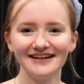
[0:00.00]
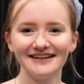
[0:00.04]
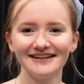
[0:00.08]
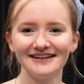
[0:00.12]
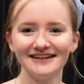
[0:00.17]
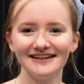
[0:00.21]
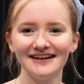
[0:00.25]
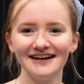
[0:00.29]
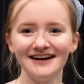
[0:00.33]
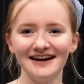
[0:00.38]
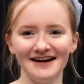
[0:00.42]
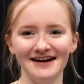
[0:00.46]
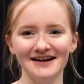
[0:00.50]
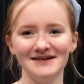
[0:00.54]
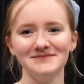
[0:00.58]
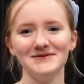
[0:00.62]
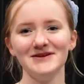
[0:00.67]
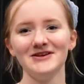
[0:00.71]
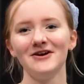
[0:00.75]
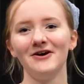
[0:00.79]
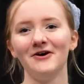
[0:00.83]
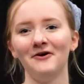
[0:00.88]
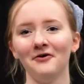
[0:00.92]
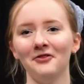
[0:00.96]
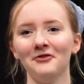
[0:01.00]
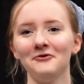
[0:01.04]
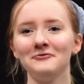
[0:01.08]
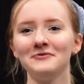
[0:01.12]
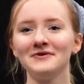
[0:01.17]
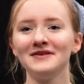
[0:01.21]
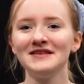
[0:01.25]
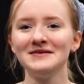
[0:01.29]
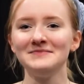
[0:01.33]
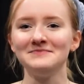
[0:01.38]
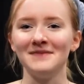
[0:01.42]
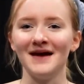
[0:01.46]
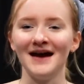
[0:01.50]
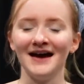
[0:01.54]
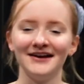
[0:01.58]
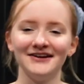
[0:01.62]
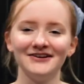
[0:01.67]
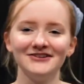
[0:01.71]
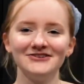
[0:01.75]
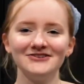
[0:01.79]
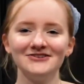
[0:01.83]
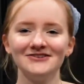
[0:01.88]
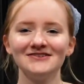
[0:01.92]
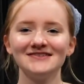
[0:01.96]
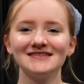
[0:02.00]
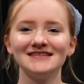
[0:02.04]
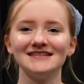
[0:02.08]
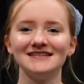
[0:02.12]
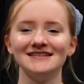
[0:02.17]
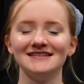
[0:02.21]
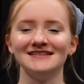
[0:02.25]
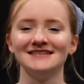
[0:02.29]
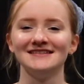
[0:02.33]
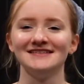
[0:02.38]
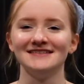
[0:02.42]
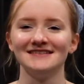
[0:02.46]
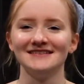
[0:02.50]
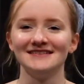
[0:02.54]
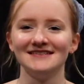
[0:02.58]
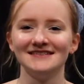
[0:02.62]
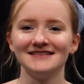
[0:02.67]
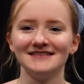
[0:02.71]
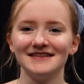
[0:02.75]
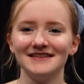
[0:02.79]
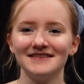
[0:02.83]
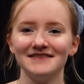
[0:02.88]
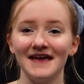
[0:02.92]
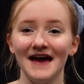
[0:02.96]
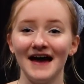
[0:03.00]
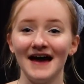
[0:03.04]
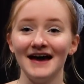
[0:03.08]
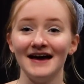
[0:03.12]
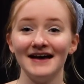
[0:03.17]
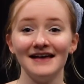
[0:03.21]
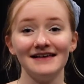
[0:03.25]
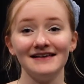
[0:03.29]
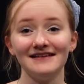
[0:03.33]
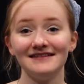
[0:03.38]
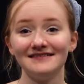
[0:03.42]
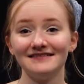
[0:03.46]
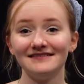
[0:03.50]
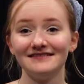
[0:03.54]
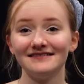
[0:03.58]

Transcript: Yeah, I mean, all that really matters is that,